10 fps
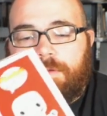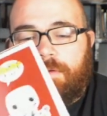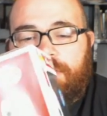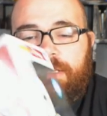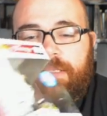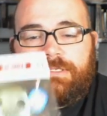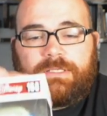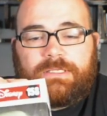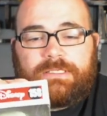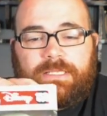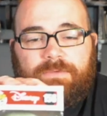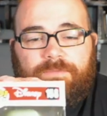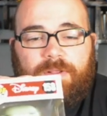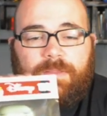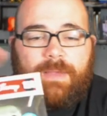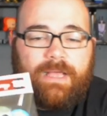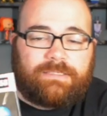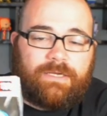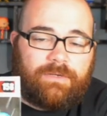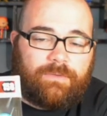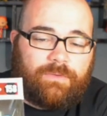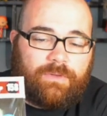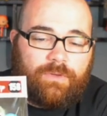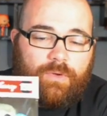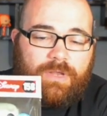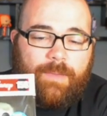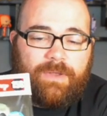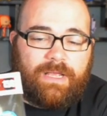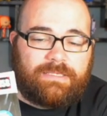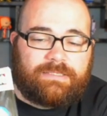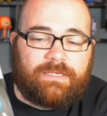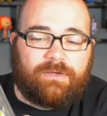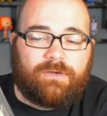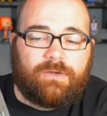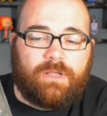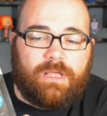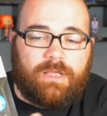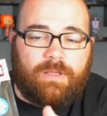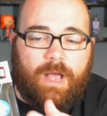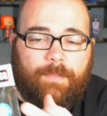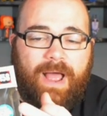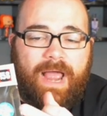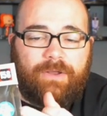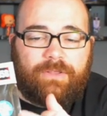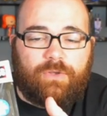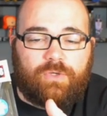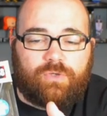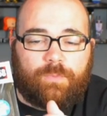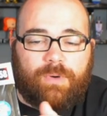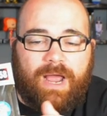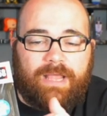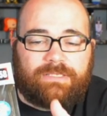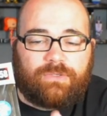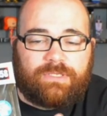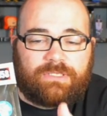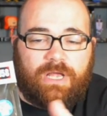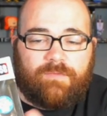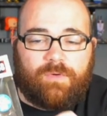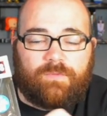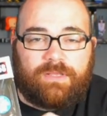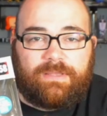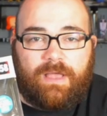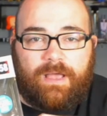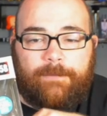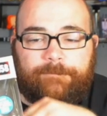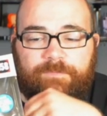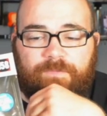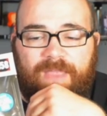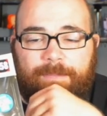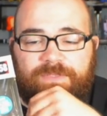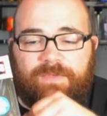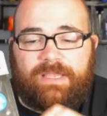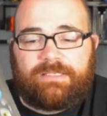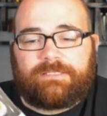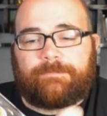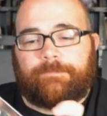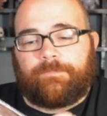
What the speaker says: All right, as you can see in the front of the box here, the New York Comic Con sticker, up higher than usual, probably so it doesn't cover over Vamp's face.